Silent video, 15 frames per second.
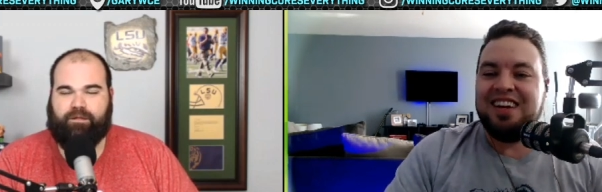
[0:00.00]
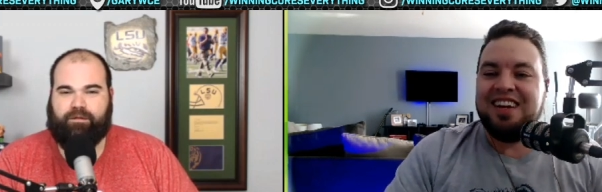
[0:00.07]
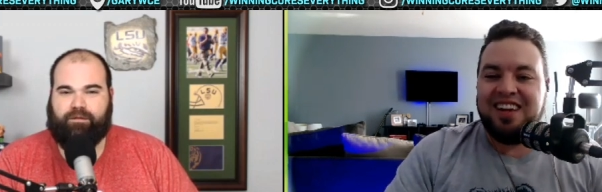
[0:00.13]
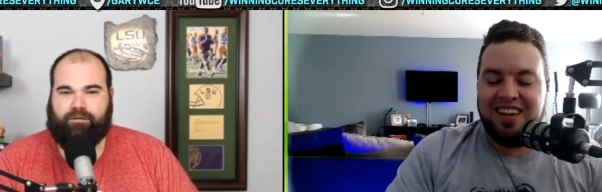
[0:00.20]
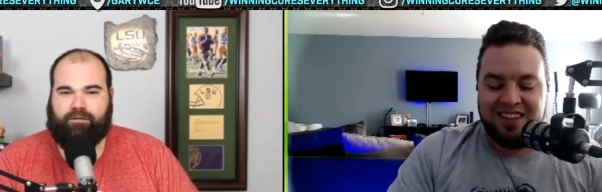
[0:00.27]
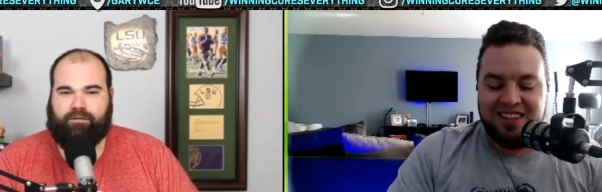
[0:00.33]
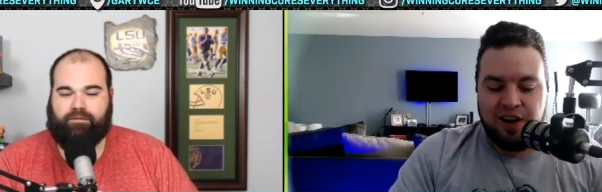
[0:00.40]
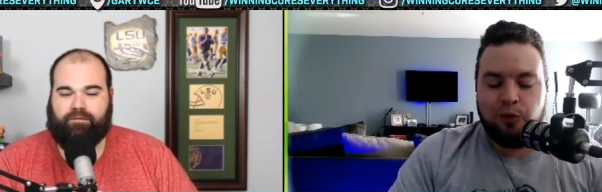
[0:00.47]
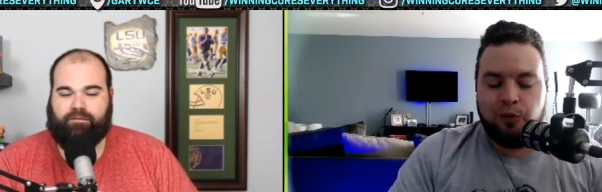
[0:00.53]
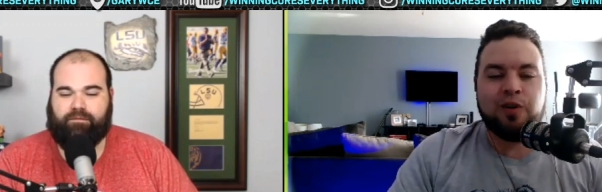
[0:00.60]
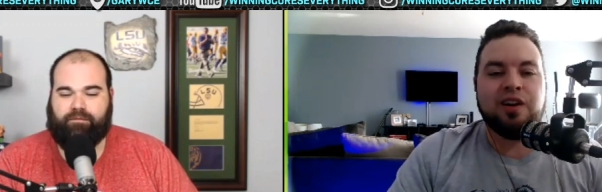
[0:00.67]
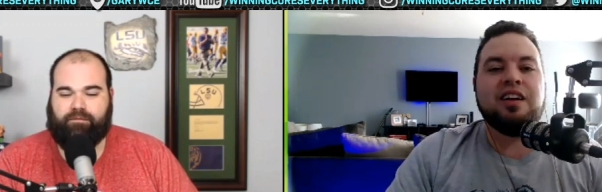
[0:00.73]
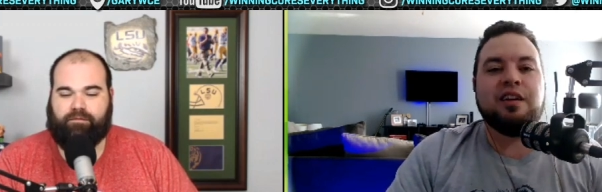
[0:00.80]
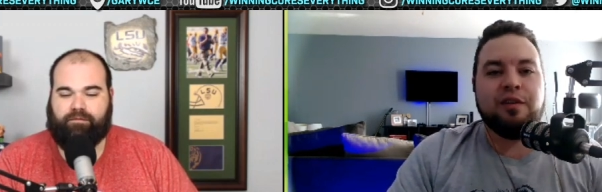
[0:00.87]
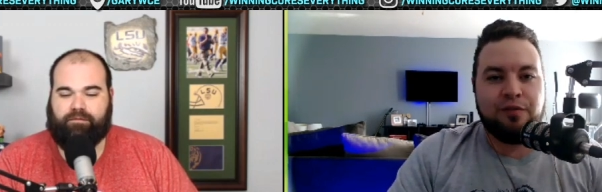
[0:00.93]
Speaker 1: is an
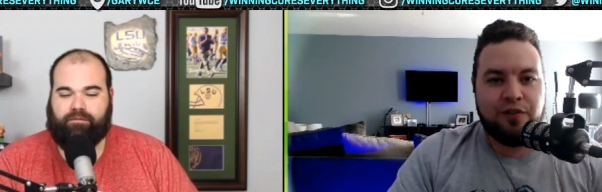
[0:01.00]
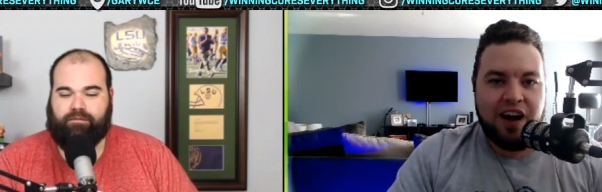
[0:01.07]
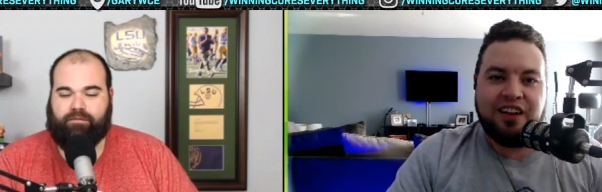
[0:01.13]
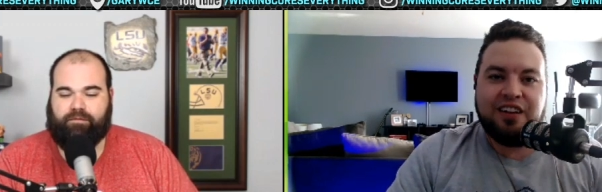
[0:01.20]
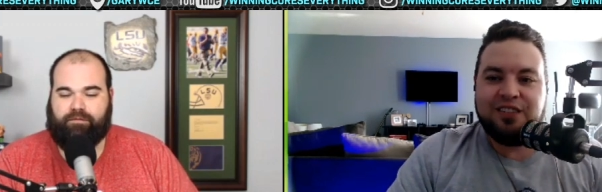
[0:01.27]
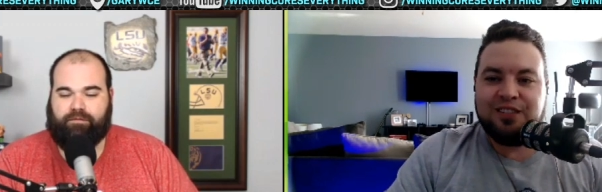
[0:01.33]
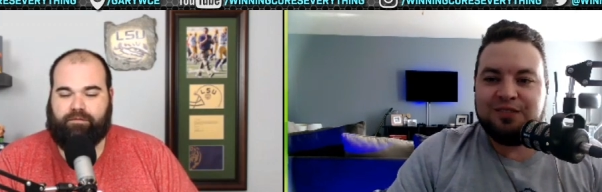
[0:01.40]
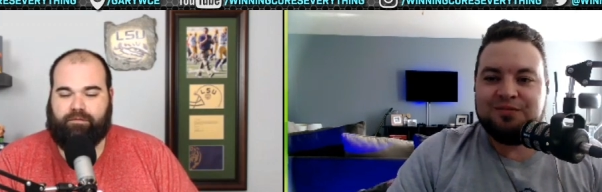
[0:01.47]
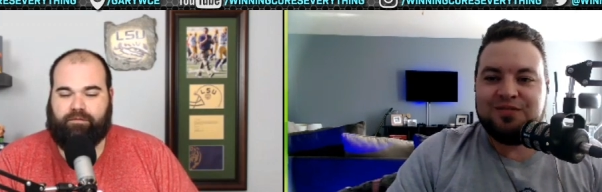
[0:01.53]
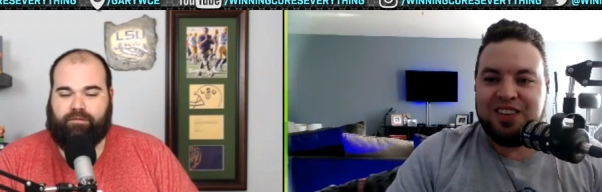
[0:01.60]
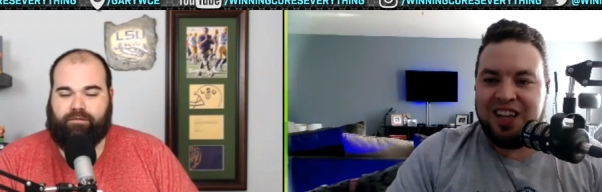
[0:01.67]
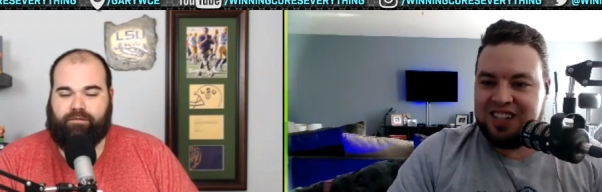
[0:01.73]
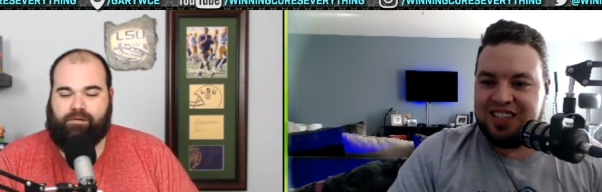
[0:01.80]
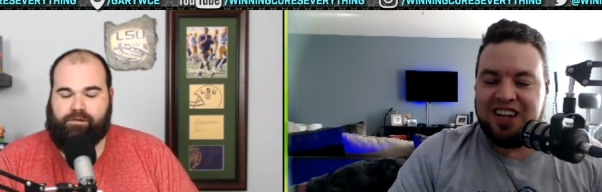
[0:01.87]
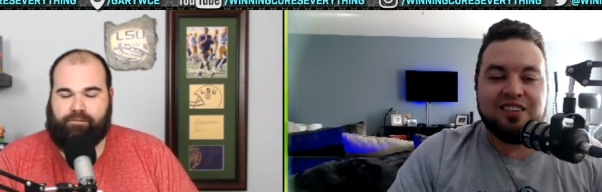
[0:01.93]
arena to fight in.
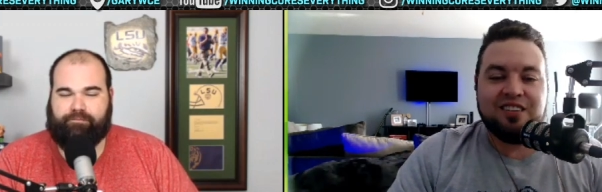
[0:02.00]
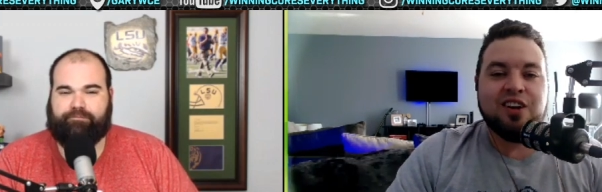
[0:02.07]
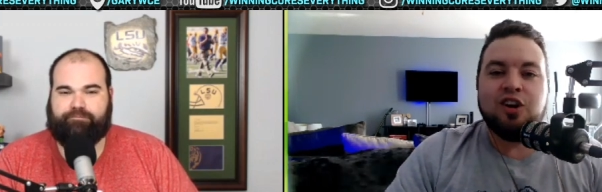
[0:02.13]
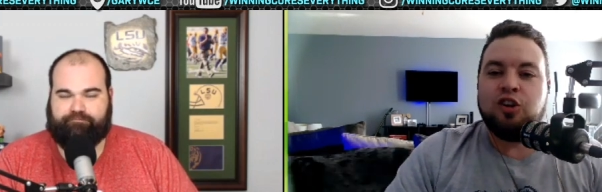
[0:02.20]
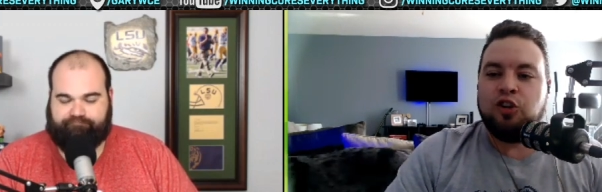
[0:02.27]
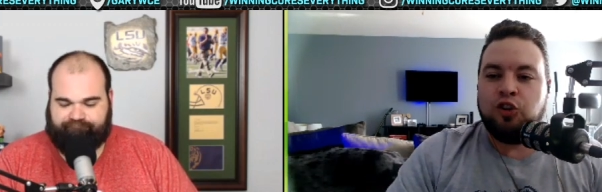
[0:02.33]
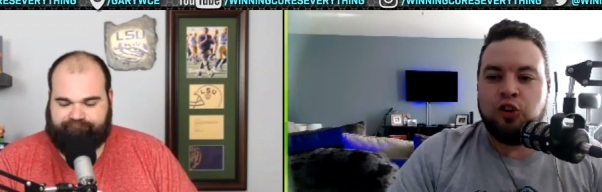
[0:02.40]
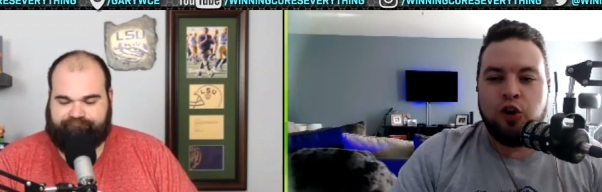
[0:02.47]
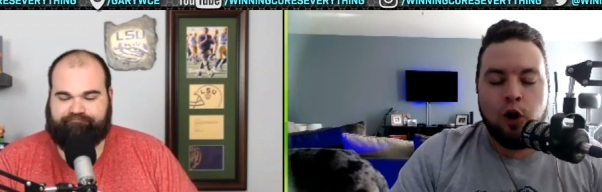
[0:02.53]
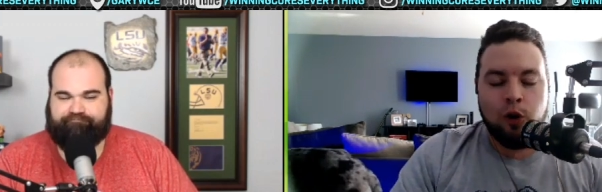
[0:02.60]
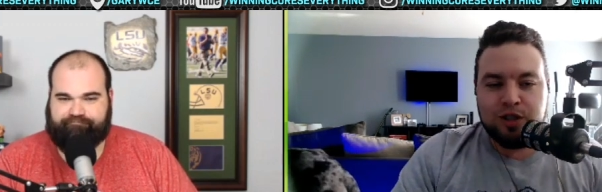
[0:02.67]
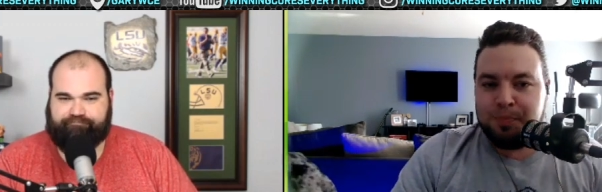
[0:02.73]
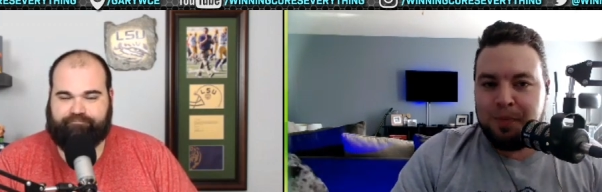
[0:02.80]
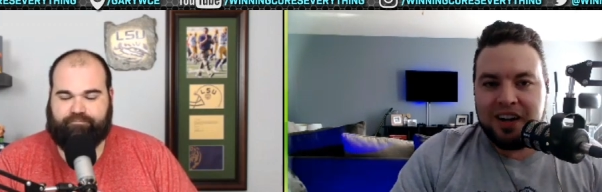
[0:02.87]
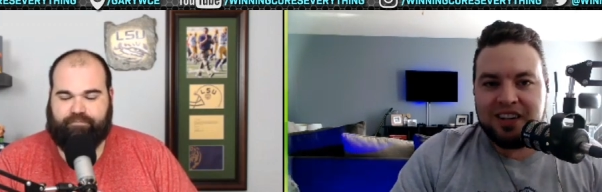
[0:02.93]
That's it. No
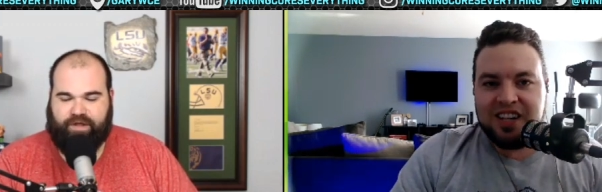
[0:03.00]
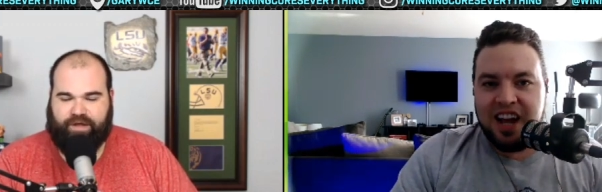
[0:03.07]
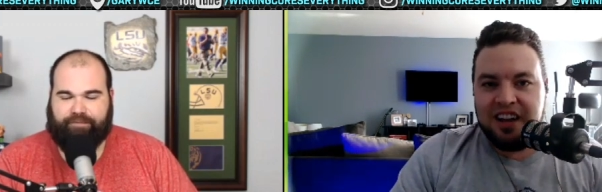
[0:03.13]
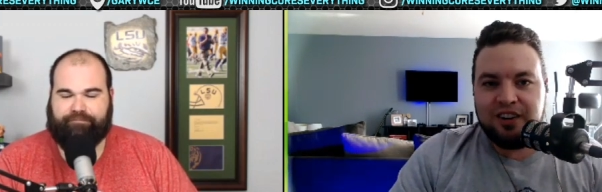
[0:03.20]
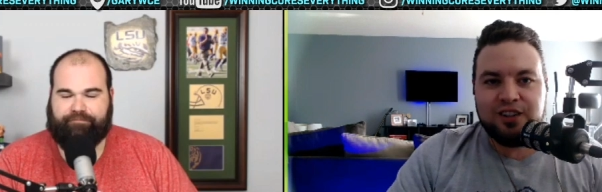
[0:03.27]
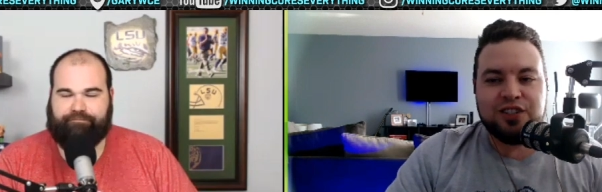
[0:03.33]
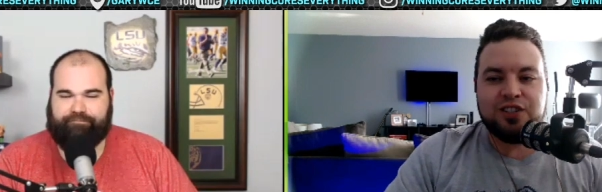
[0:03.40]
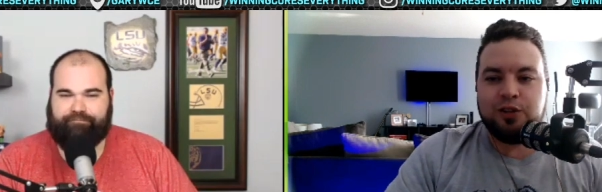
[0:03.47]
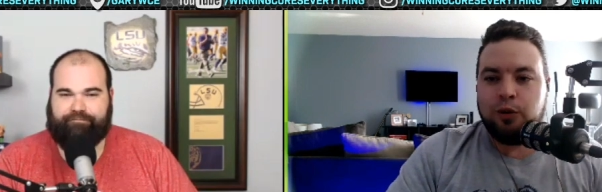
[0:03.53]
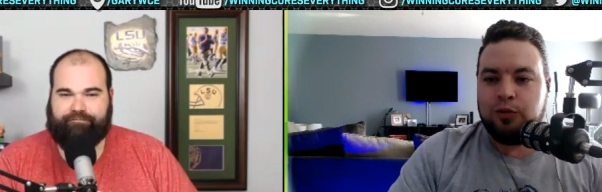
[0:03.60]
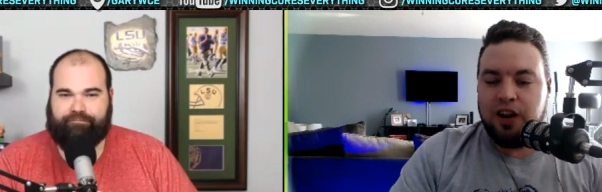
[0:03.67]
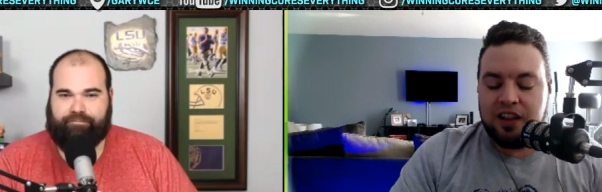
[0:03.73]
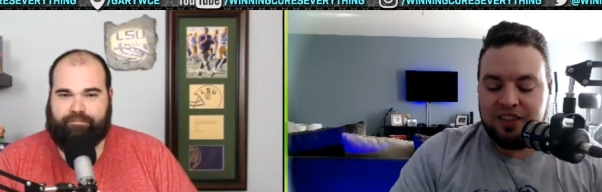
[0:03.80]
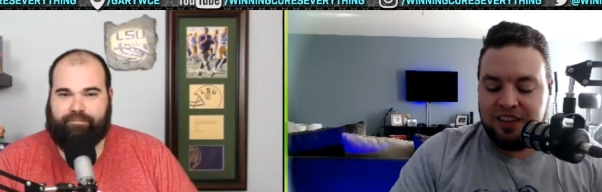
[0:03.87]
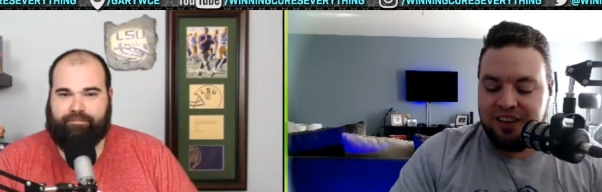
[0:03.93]
spectators, no
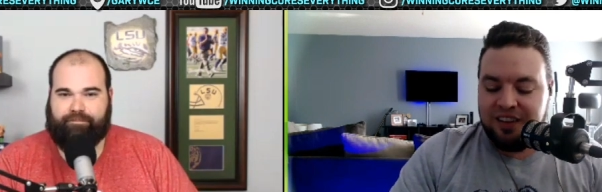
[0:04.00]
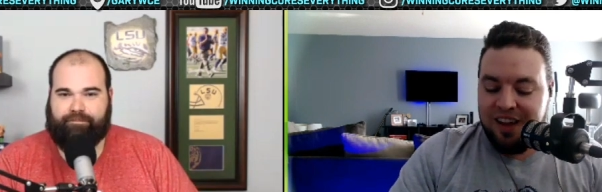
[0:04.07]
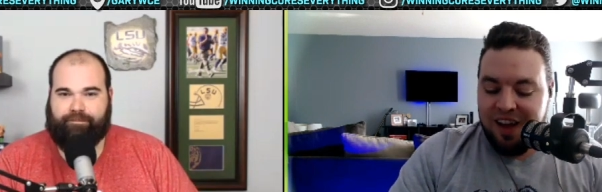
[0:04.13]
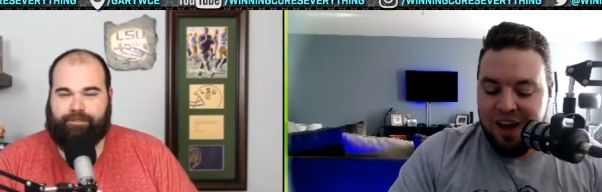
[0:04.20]
nothing.